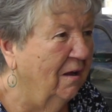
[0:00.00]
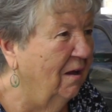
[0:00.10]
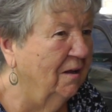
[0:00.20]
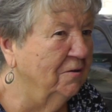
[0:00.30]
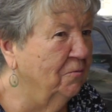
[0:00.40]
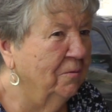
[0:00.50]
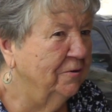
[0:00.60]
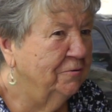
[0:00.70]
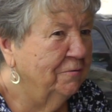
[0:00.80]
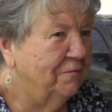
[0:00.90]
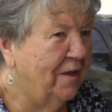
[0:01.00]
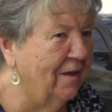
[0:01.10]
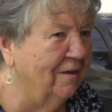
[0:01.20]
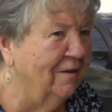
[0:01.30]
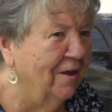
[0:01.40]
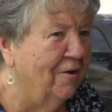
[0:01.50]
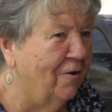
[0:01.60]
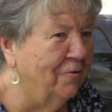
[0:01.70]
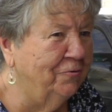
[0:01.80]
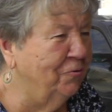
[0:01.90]
And you wonder if they
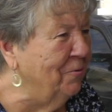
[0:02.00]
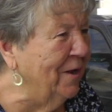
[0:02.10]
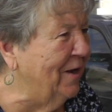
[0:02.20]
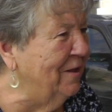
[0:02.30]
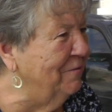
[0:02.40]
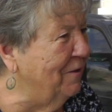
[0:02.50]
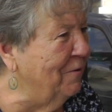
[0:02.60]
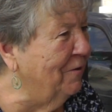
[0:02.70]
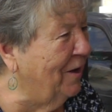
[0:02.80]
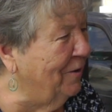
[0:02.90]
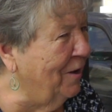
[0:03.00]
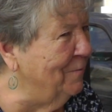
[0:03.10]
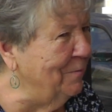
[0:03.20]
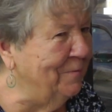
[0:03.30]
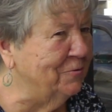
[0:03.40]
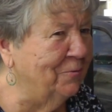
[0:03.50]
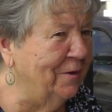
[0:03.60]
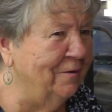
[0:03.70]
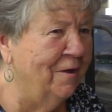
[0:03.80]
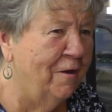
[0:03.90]
are doing anything coming
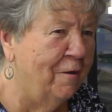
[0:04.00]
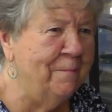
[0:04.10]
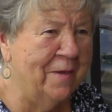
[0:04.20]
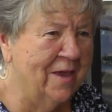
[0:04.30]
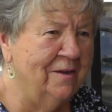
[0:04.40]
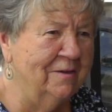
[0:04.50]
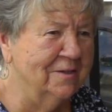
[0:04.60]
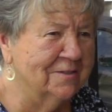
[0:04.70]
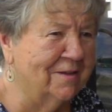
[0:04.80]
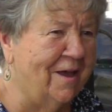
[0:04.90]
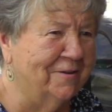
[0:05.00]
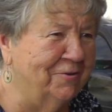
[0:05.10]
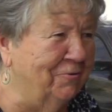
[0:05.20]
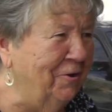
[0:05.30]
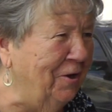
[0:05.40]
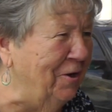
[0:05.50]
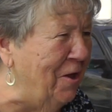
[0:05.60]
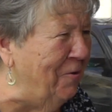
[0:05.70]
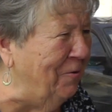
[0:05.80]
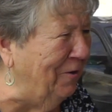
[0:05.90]
between a man and his doctor, you
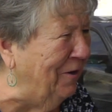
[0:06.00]
know,